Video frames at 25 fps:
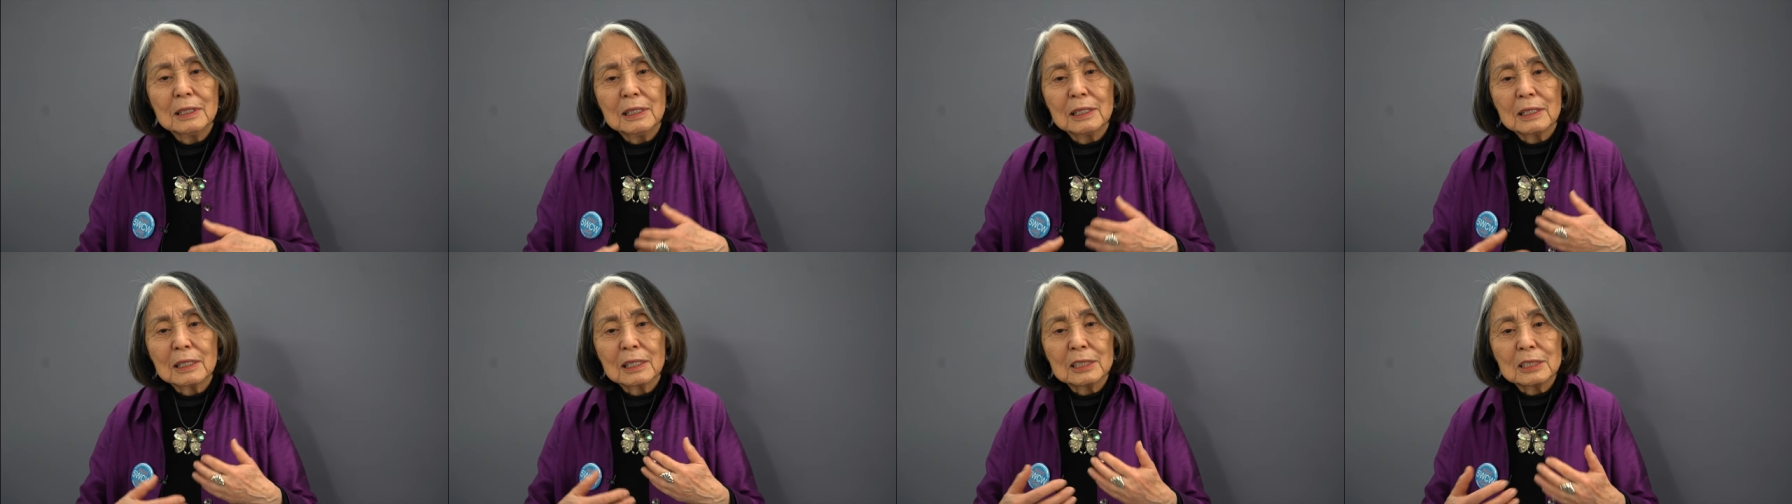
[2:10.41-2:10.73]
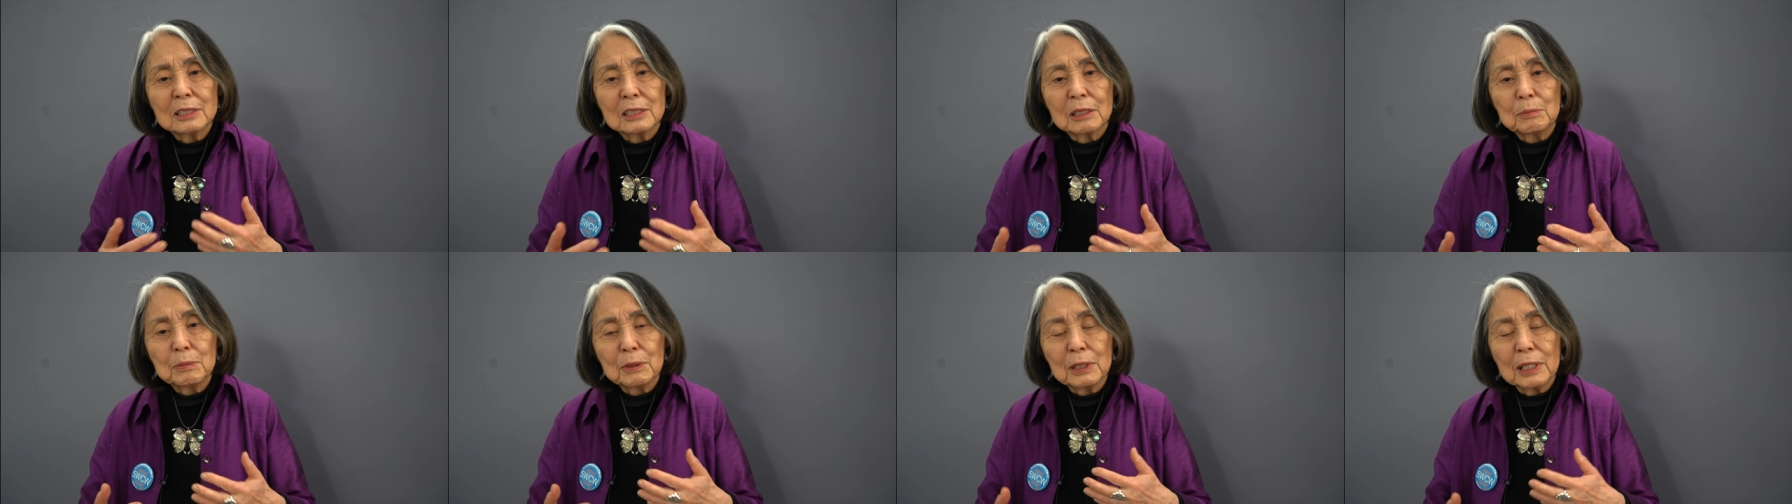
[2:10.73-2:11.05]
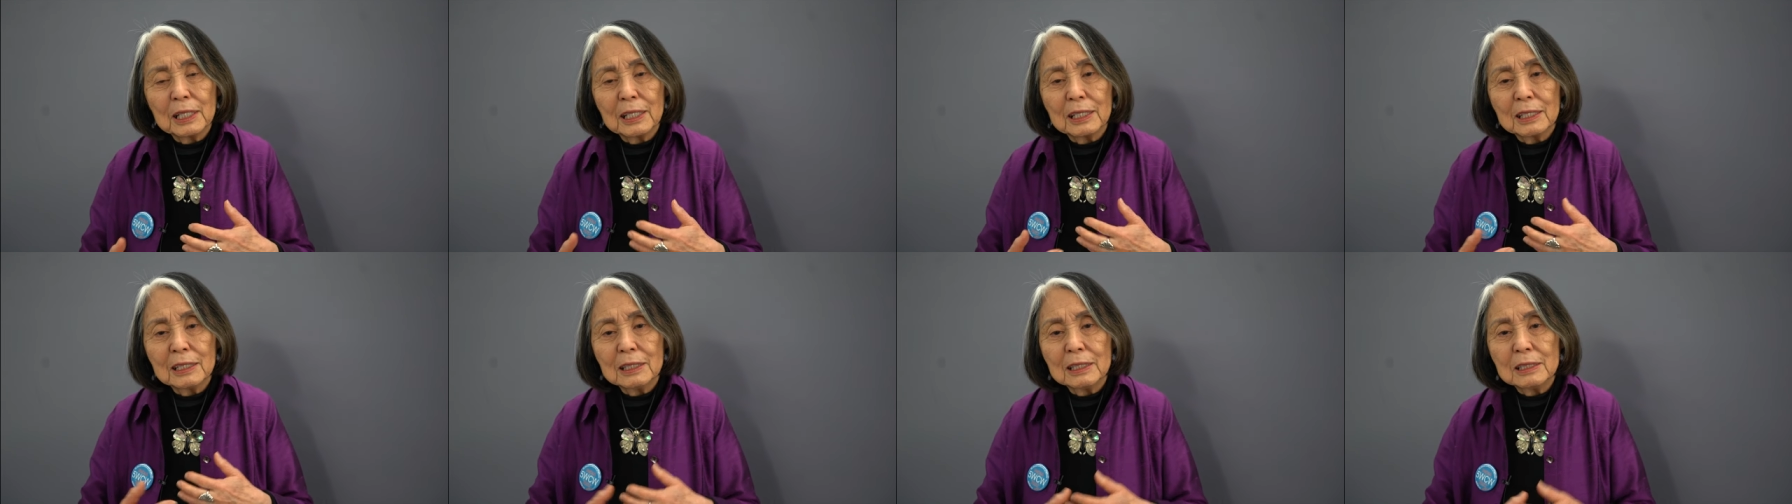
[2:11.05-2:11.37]
because the
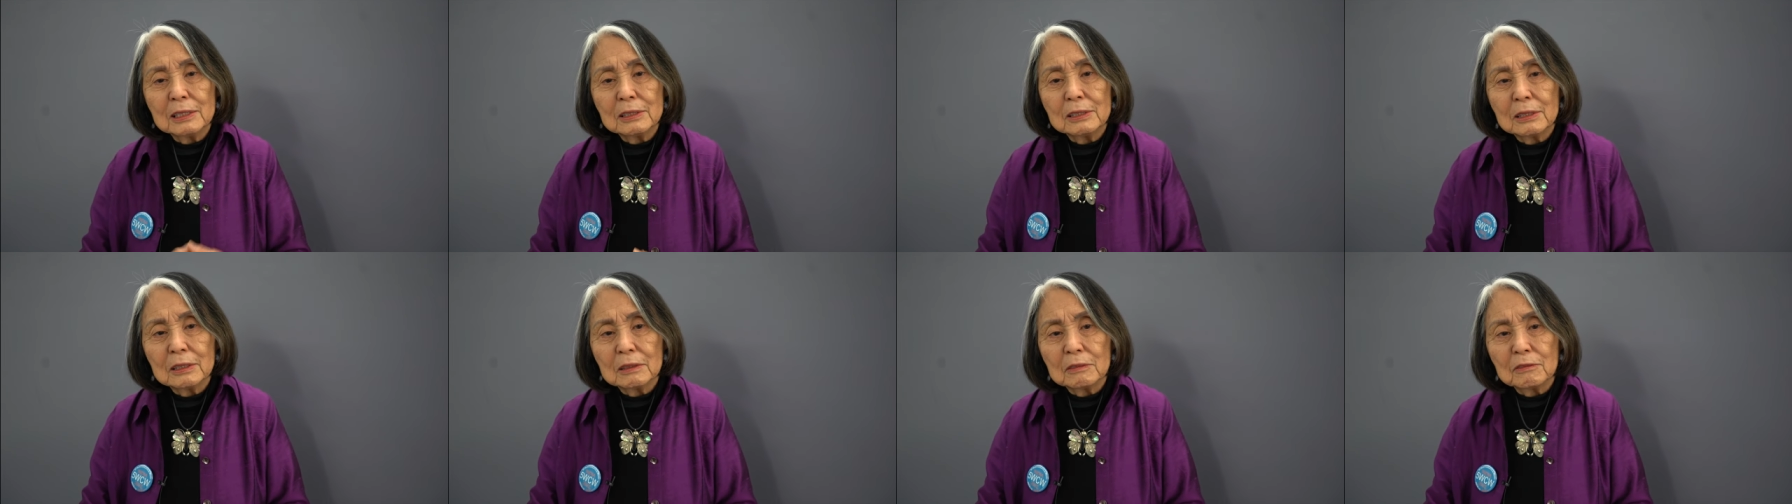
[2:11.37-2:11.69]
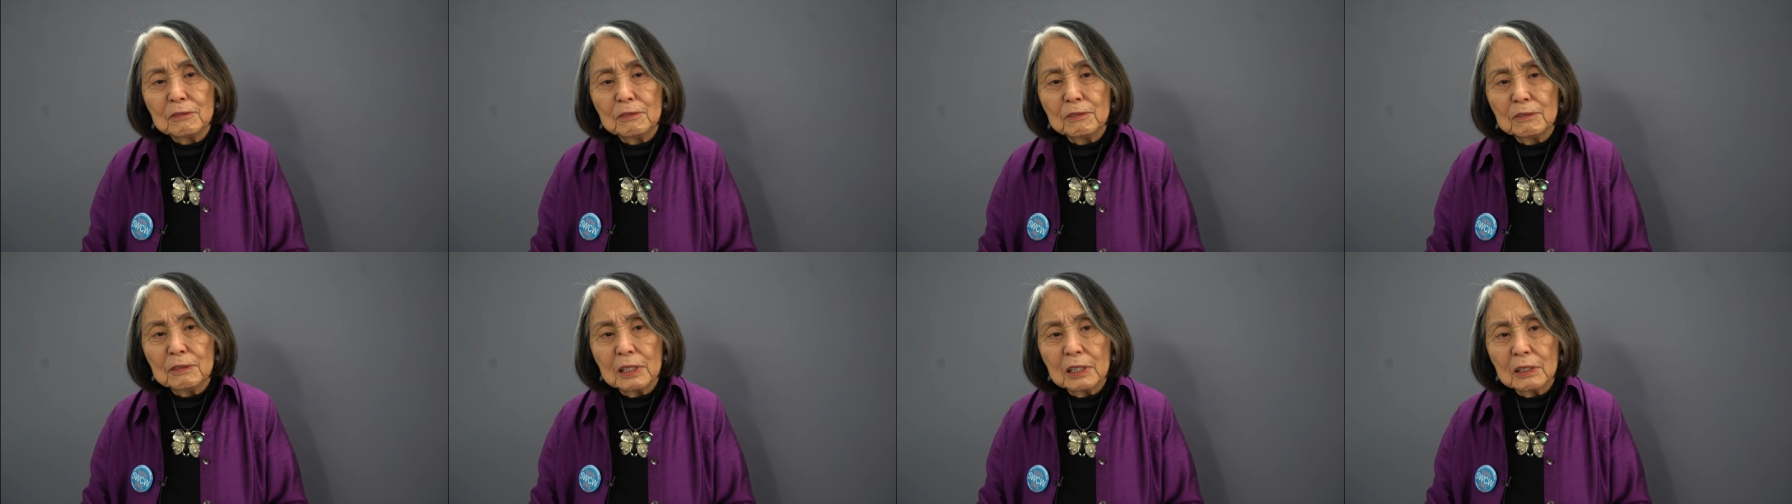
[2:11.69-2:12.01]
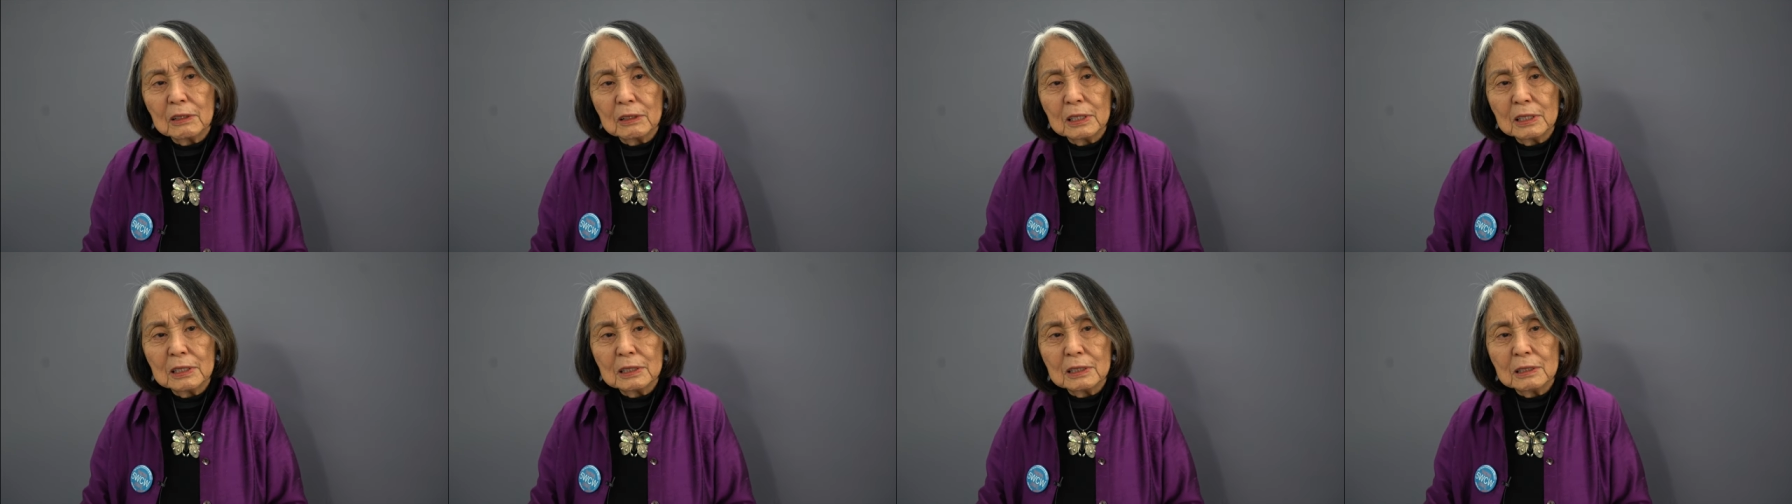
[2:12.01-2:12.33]
planet is in
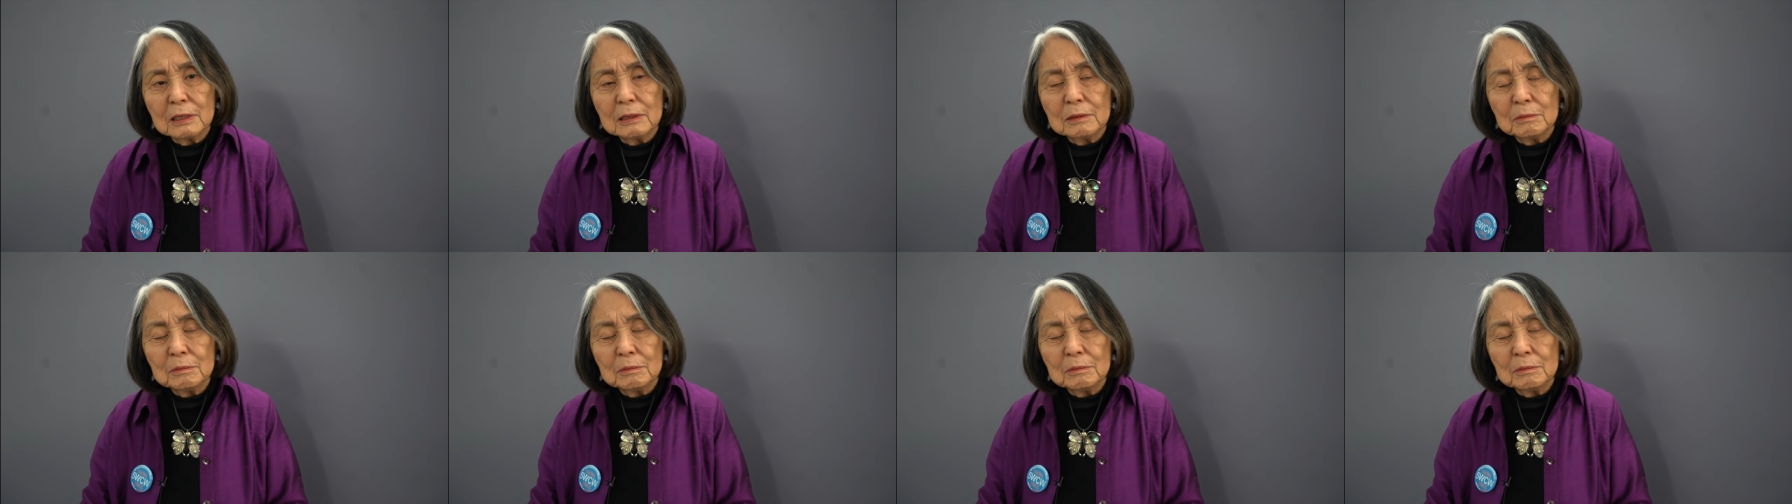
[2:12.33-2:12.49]
very